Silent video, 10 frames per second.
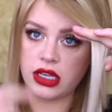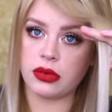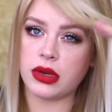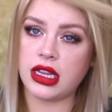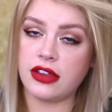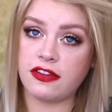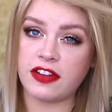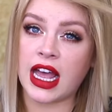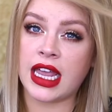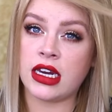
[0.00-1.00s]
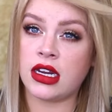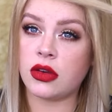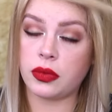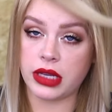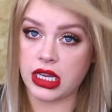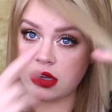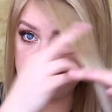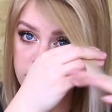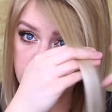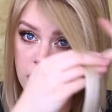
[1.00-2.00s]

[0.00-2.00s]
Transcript: a really fine weave, so